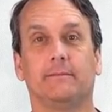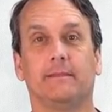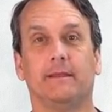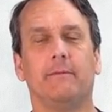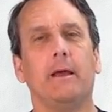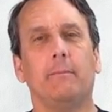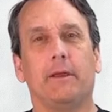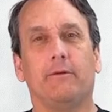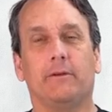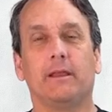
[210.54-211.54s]

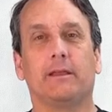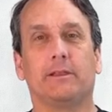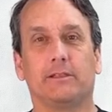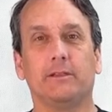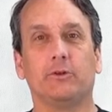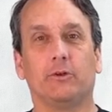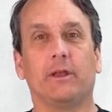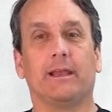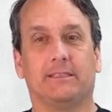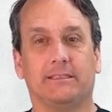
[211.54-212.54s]
Environmental fairness
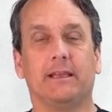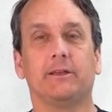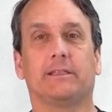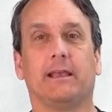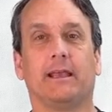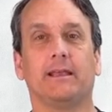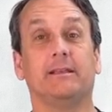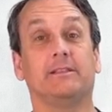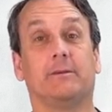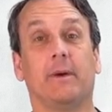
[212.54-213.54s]
utilizes
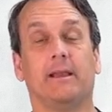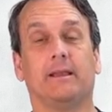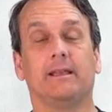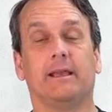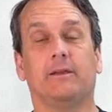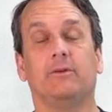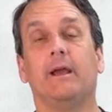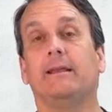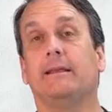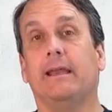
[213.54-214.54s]
LCA to spotlight and
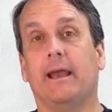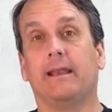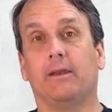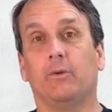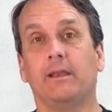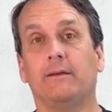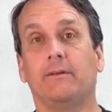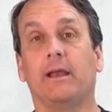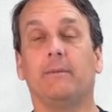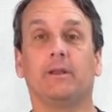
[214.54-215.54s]
address the unequal
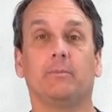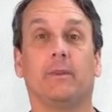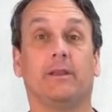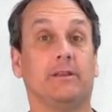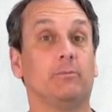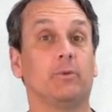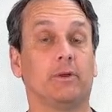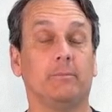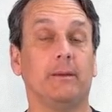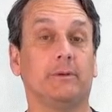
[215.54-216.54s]
environmental burdens
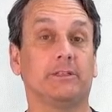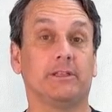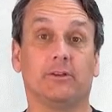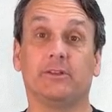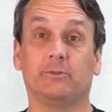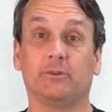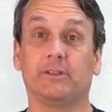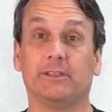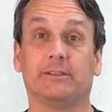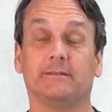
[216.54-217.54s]
borne by particular
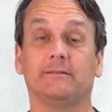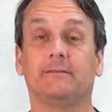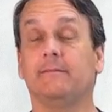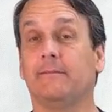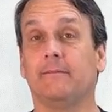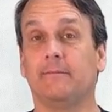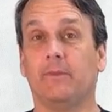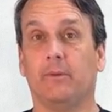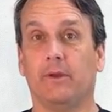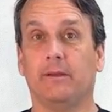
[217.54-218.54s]
communities,
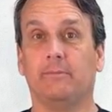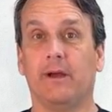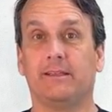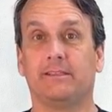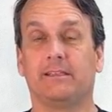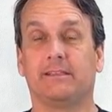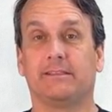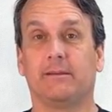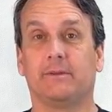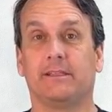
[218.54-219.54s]
promoting
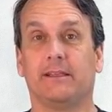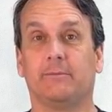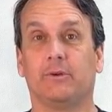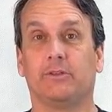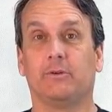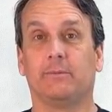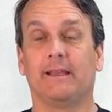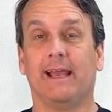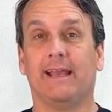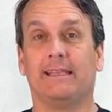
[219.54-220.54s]
practices that protect both
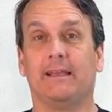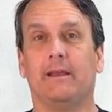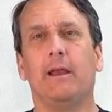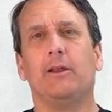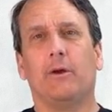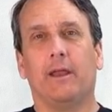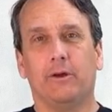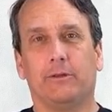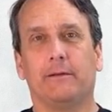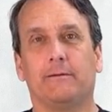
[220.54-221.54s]
human and ecological health.